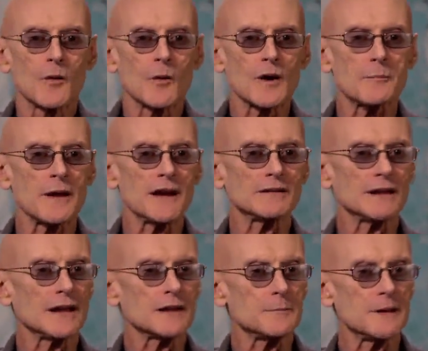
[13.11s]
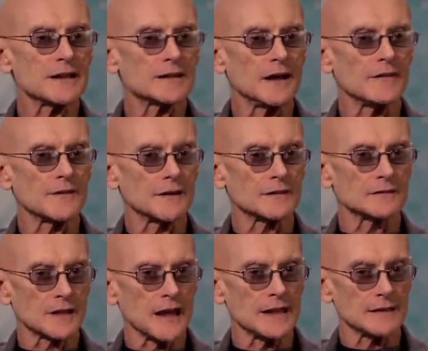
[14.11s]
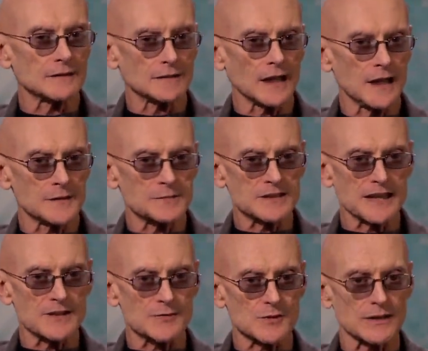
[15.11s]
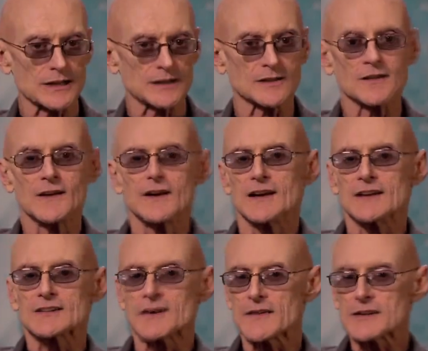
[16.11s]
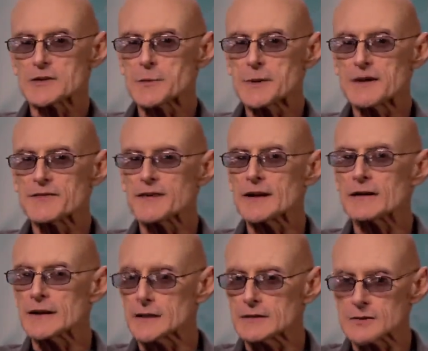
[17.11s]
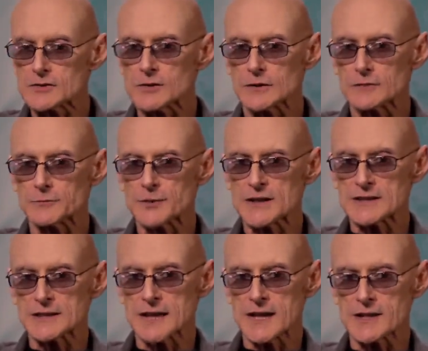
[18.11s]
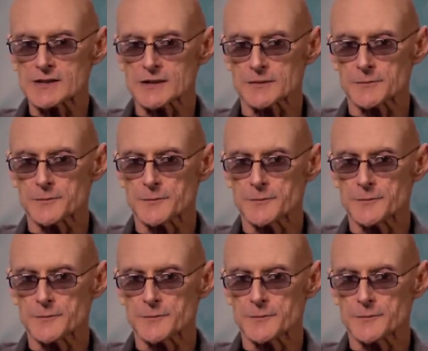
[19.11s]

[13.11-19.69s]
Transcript: We're apparently on a bit of a tight time schedule here, so this will be a fairly short presentation.